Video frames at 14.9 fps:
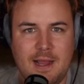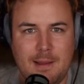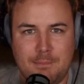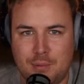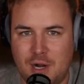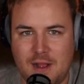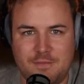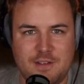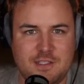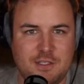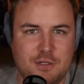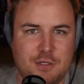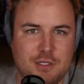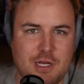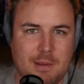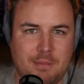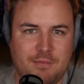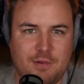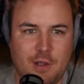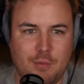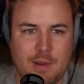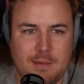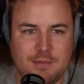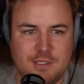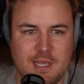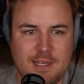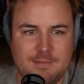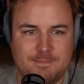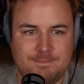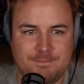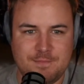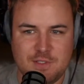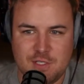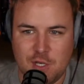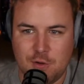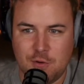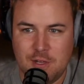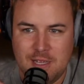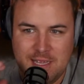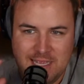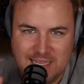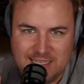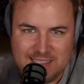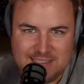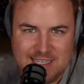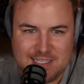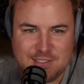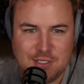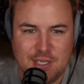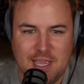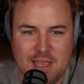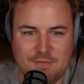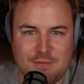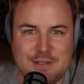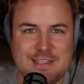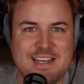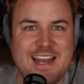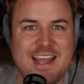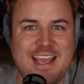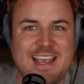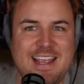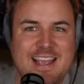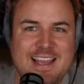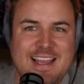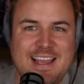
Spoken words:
profits on your Shopify website. So that's all I had for today.